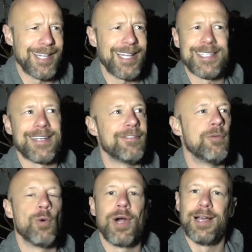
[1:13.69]
I think it's like
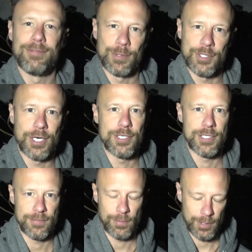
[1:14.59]
4 iPhone
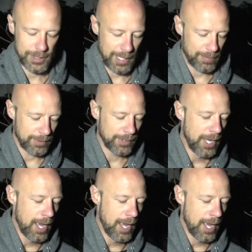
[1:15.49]
charges, for example.